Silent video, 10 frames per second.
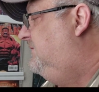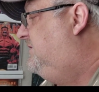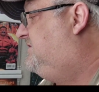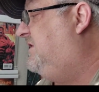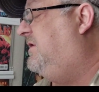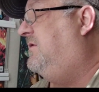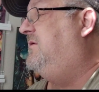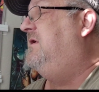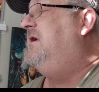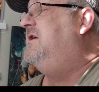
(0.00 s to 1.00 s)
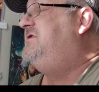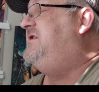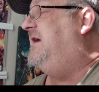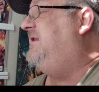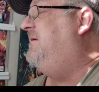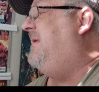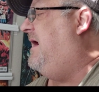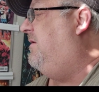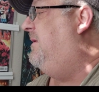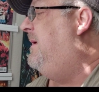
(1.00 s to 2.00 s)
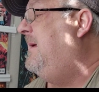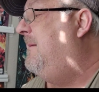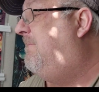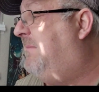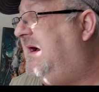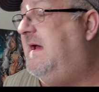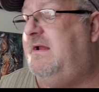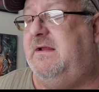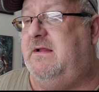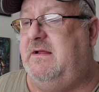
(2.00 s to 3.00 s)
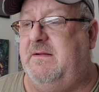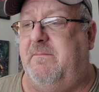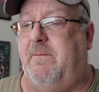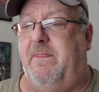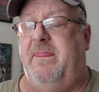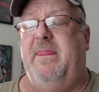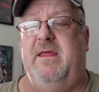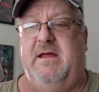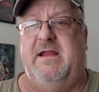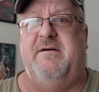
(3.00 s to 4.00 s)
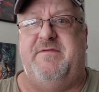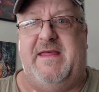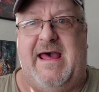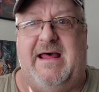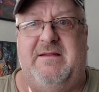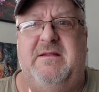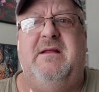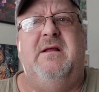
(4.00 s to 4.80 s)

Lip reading: So check them out. But enough of that.